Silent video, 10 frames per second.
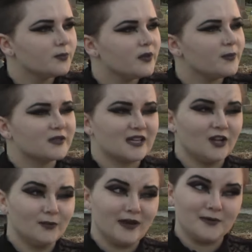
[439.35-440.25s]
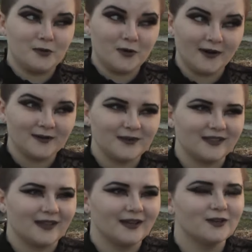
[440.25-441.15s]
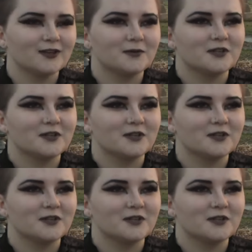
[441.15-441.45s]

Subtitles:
People tell me I'm quite a bit like her,